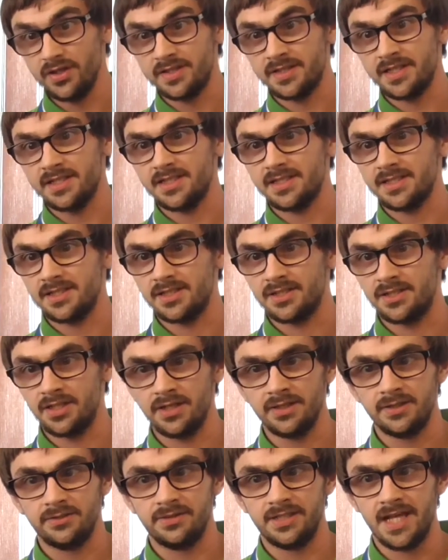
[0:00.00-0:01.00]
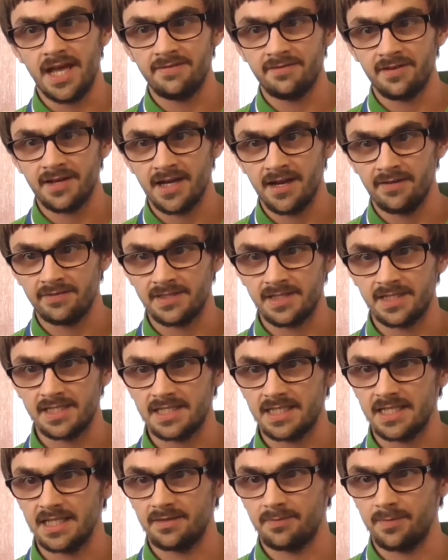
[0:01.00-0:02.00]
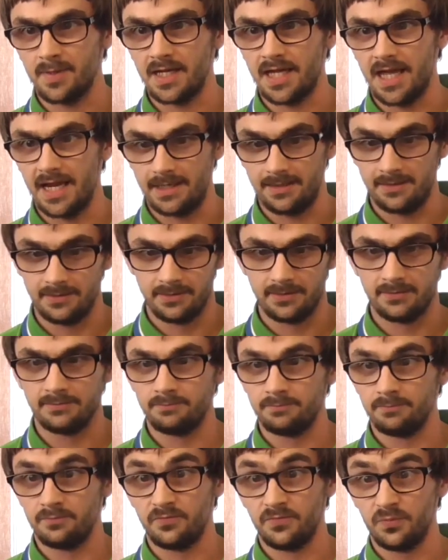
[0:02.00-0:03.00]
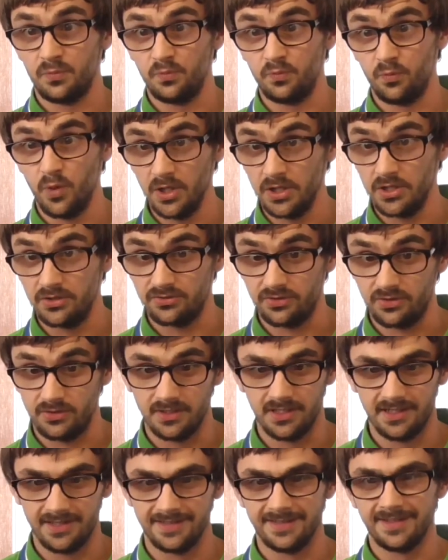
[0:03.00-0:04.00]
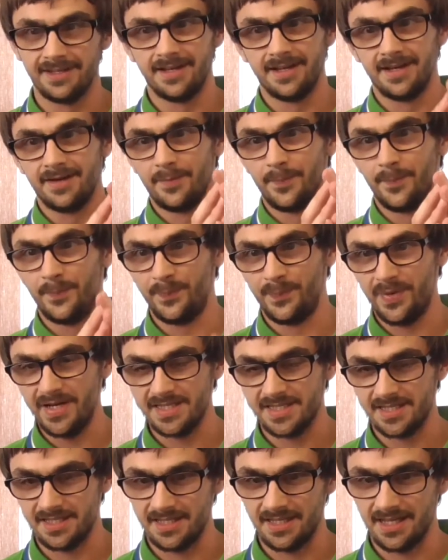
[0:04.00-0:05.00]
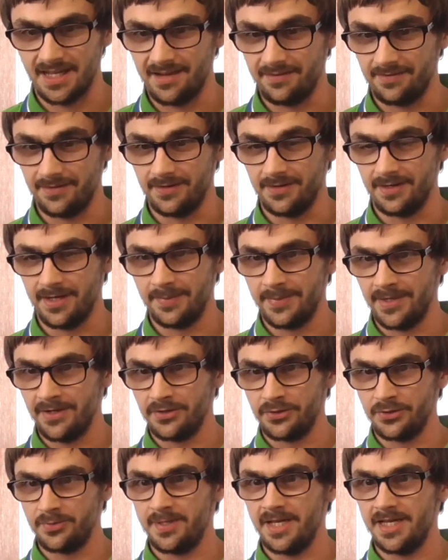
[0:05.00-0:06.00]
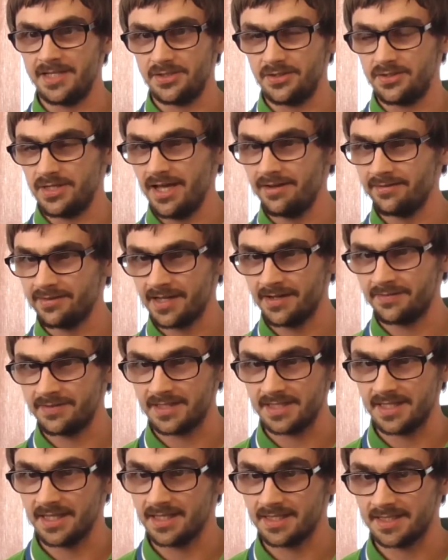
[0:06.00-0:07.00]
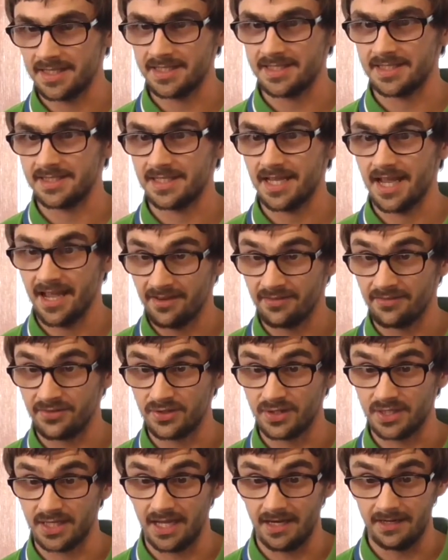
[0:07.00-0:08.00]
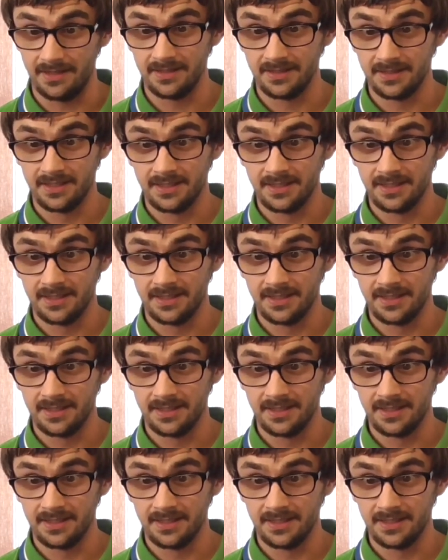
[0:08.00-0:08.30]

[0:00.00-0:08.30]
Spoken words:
the settings are done, you never have to see them again. Wonderful. Best thing ever about OBS. You never have to see the settings ever again.